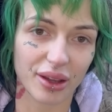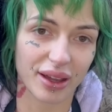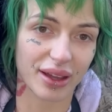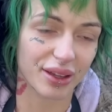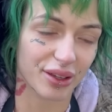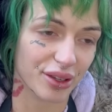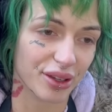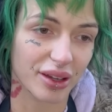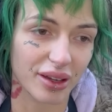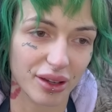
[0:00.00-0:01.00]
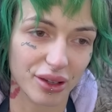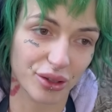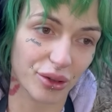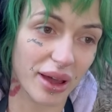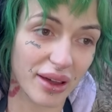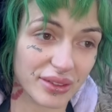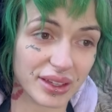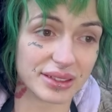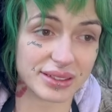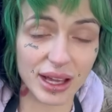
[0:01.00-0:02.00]
Okay, you have the
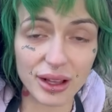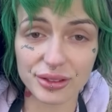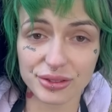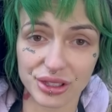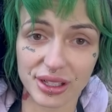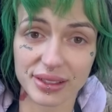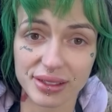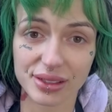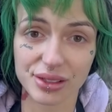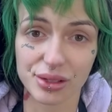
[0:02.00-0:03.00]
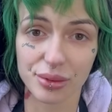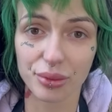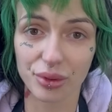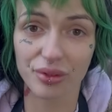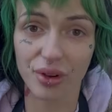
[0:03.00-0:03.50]
intelligence to move